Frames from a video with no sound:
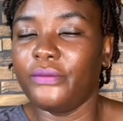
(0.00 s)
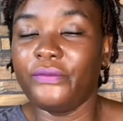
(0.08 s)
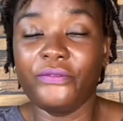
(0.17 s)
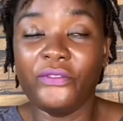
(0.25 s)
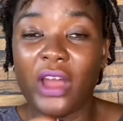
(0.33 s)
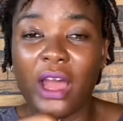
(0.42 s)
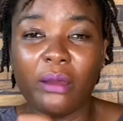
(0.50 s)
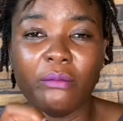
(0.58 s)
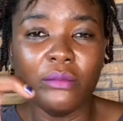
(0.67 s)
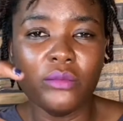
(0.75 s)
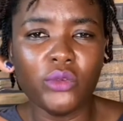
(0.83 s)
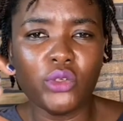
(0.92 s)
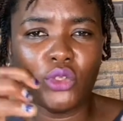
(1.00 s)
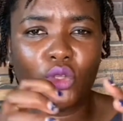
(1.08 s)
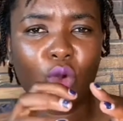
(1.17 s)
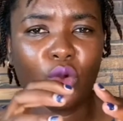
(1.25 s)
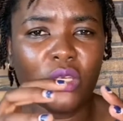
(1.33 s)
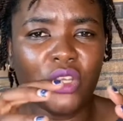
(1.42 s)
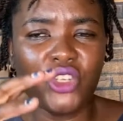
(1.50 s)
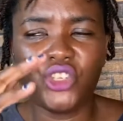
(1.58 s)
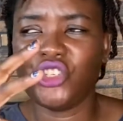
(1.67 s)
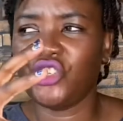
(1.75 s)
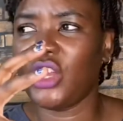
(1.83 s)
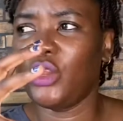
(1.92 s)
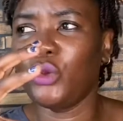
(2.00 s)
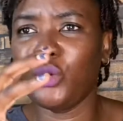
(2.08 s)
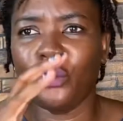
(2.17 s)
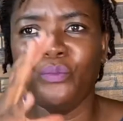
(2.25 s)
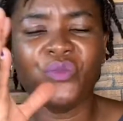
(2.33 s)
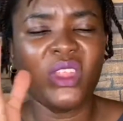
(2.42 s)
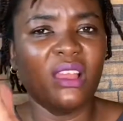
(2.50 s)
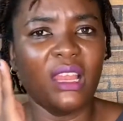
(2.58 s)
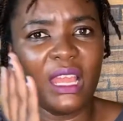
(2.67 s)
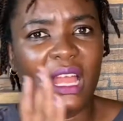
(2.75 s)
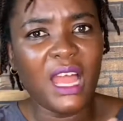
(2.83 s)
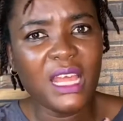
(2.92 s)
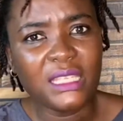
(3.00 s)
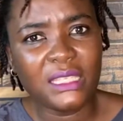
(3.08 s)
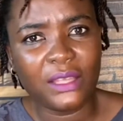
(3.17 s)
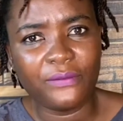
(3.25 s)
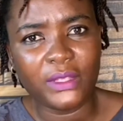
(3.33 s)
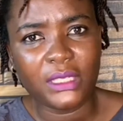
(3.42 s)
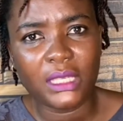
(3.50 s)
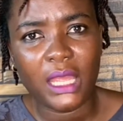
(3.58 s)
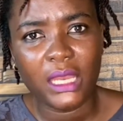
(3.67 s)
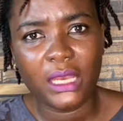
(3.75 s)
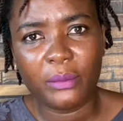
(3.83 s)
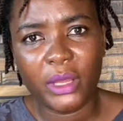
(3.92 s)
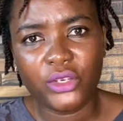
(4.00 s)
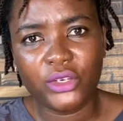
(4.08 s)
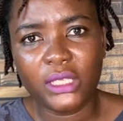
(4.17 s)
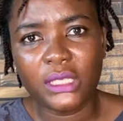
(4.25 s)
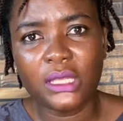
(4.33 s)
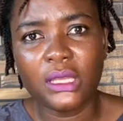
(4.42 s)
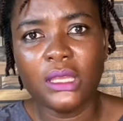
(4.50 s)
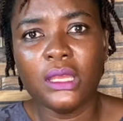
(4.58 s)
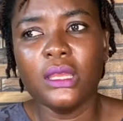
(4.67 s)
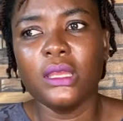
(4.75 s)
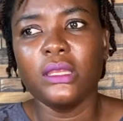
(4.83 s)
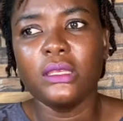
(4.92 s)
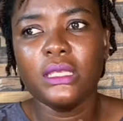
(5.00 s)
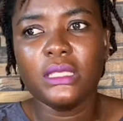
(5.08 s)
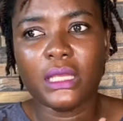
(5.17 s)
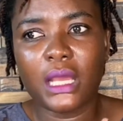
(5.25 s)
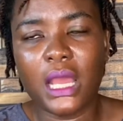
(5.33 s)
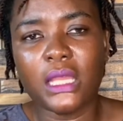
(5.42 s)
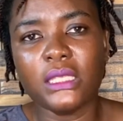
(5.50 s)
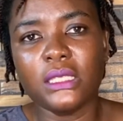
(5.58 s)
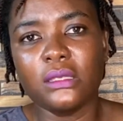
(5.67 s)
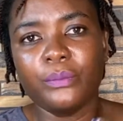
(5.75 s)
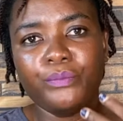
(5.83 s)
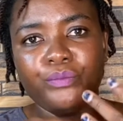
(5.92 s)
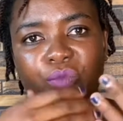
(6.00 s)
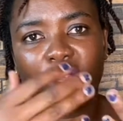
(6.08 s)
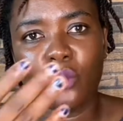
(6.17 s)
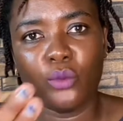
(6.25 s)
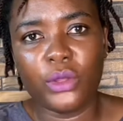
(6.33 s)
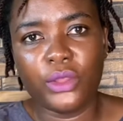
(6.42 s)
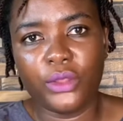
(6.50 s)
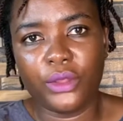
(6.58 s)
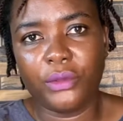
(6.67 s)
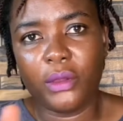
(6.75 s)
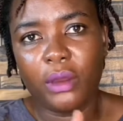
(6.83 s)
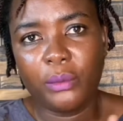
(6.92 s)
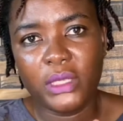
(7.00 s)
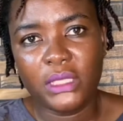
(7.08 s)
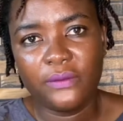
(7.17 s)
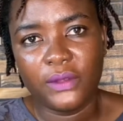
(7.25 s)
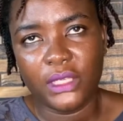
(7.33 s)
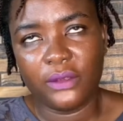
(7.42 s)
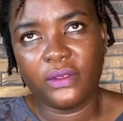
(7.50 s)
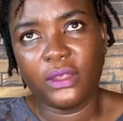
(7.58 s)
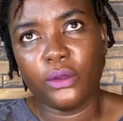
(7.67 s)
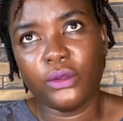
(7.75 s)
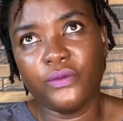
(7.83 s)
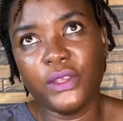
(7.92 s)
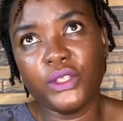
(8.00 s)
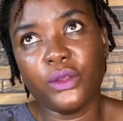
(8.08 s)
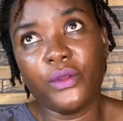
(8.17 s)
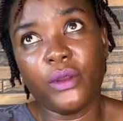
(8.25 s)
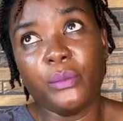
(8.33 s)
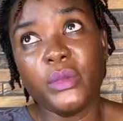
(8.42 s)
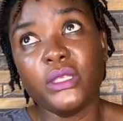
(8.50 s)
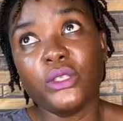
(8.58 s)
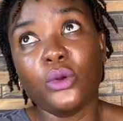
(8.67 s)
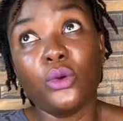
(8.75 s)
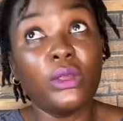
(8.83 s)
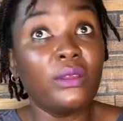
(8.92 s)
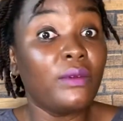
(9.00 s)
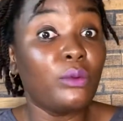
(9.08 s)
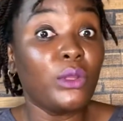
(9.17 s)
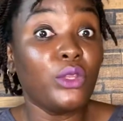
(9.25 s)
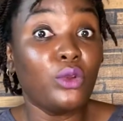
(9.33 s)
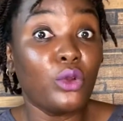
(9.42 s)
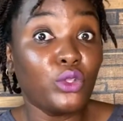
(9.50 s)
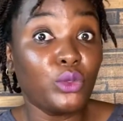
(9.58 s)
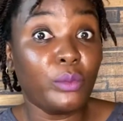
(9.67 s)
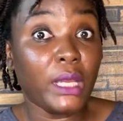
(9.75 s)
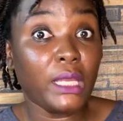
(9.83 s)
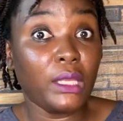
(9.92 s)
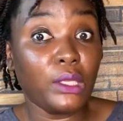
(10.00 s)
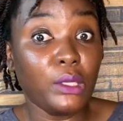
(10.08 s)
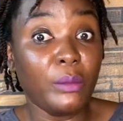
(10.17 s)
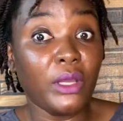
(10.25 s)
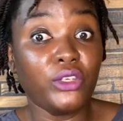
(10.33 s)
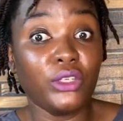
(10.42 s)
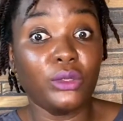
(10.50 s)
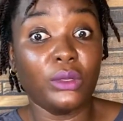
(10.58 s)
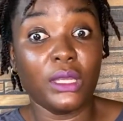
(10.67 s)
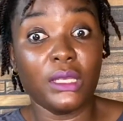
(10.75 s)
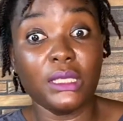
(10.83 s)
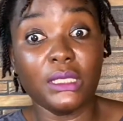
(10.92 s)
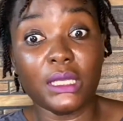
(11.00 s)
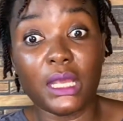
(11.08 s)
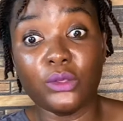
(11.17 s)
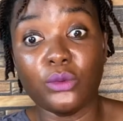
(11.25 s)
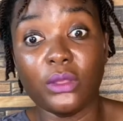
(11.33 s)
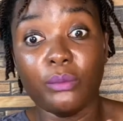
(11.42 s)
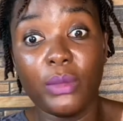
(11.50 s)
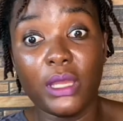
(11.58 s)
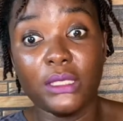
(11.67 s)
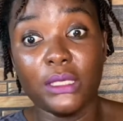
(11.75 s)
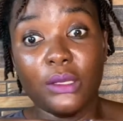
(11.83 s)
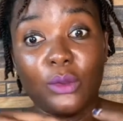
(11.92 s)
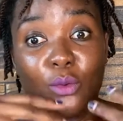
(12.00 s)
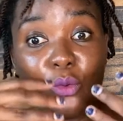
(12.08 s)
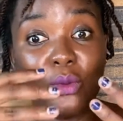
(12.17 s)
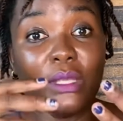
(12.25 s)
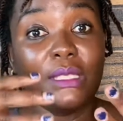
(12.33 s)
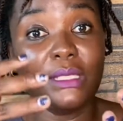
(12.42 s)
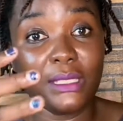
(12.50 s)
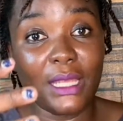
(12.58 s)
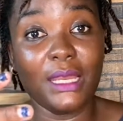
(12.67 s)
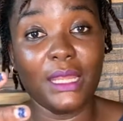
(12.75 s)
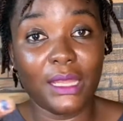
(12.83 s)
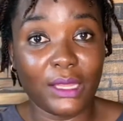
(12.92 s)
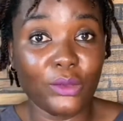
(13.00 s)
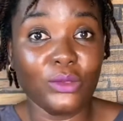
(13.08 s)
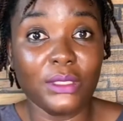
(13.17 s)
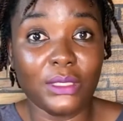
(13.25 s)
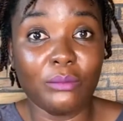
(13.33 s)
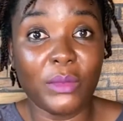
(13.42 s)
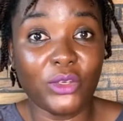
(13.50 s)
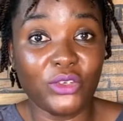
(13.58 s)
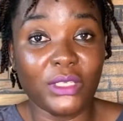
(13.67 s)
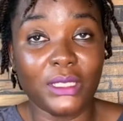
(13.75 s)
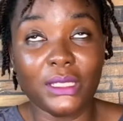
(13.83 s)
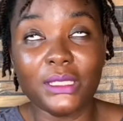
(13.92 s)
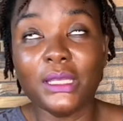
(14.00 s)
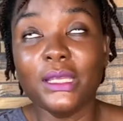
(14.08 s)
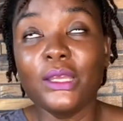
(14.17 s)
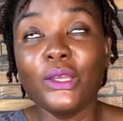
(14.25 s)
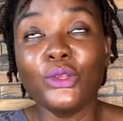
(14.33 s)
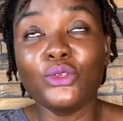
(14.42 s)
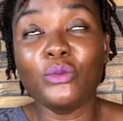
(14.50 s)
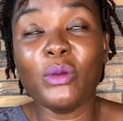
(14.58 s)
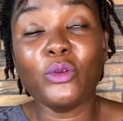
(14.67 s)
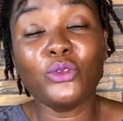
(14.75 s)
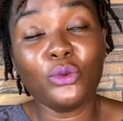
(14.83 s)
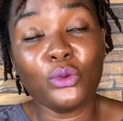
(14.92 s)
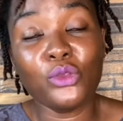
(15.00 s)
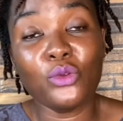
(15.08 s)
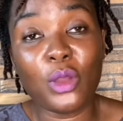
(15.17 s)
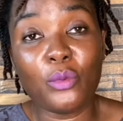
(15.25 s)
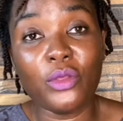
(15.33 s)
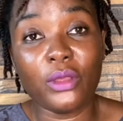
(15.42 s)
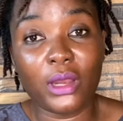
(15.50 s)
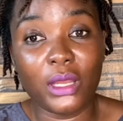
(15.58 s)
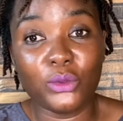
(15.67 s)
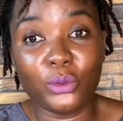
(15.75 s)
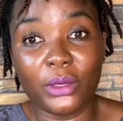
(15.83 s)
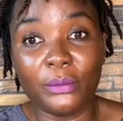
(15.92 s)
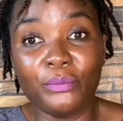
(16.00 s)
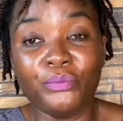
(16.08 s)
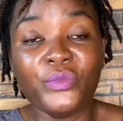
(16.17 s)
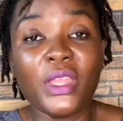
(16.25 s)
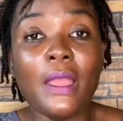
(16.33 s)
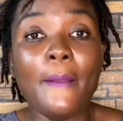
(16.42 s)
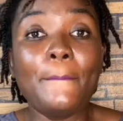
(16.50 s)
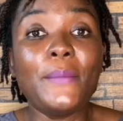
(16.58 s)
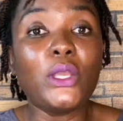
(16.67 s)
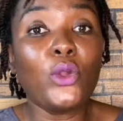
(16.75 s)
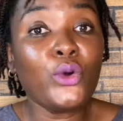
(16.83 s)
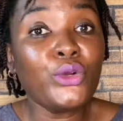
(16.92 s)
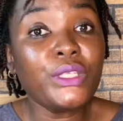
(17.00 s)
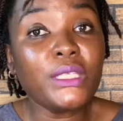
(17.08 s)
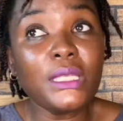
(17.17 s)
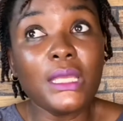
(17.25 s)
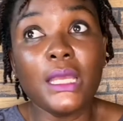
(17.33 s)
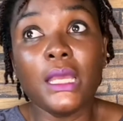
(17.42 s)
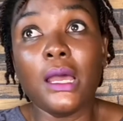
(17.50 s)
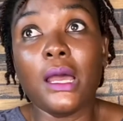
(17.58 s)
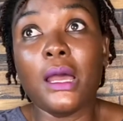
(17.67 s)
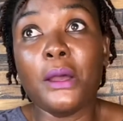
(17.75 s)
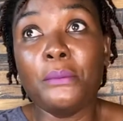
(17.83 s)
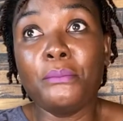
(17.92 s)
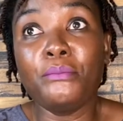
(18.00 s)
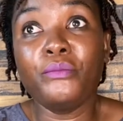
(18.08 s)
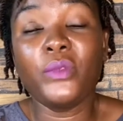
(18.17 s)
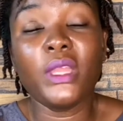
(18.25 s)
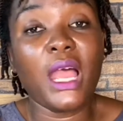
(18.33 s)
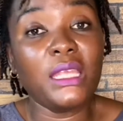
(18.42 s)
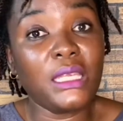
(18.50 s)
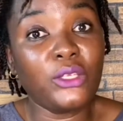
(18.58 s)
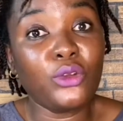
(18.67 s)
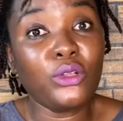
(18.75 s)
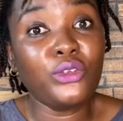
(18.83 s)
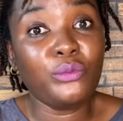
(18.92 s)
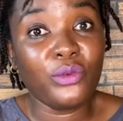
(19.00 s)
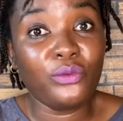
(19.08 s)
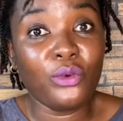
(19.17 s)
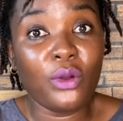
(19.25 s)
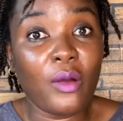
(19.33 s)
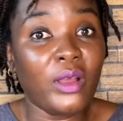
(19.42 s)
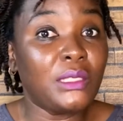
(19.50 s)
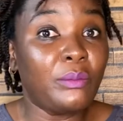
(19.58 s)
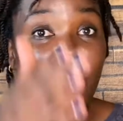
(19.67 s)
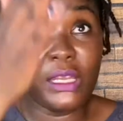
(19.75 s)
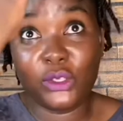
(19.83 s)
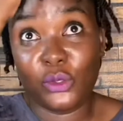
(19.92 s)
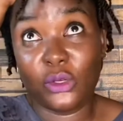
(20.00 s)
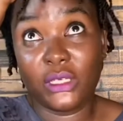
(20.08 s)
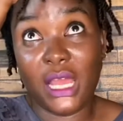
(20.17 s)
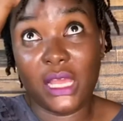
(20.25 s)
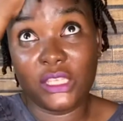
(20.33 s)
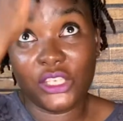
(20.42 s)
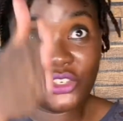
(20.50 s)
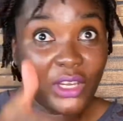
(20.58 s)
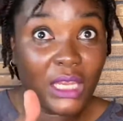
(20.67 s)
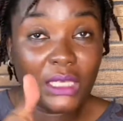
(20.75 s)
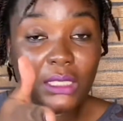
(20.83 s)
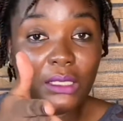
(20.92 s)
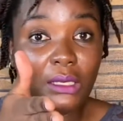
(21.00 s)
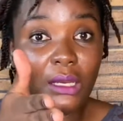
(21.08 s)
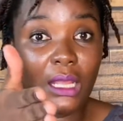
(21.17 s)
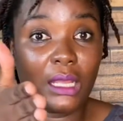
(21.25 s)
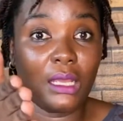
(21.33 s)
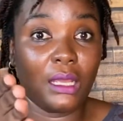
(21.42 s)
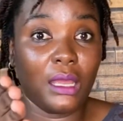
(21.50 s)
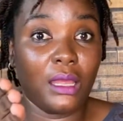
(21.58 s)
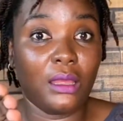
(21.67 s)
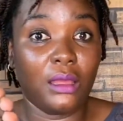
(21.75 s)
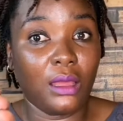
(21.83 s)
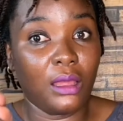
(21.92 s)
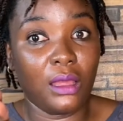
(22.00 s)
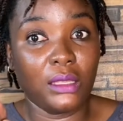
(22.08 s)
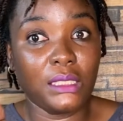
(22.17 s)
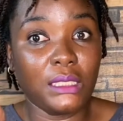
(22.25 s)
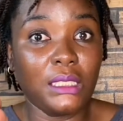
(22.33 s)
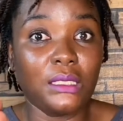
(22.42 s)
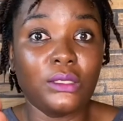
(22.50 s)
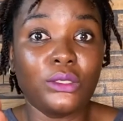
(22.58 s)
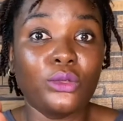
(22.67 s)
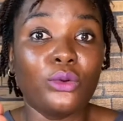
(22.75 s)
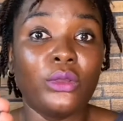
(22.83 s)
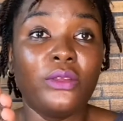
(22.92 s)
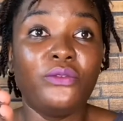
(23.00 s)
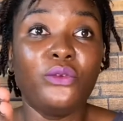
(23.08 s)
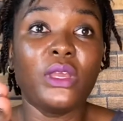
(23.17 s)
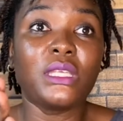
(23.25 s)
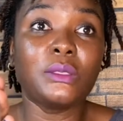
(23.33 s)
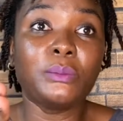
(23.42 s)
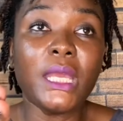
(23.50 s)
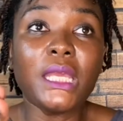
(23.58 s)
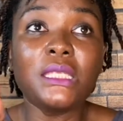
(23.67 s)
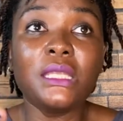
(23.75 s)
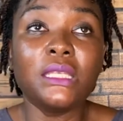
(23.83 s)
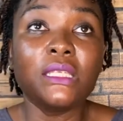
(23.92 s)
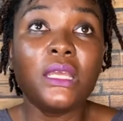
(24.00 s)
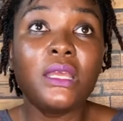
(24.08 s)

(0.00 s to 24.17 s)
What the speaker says: firm, stonish, I don't know, like a hard surface kind of mattress. Discuss with your therapist, if he's a physiotherapist, or even when you go to buy your mattress, you can discuss with the person who is selling those mattresses to be able to hook you up with the right one. Because as I told you before, our spine is not as straight like a stick. So if you expect that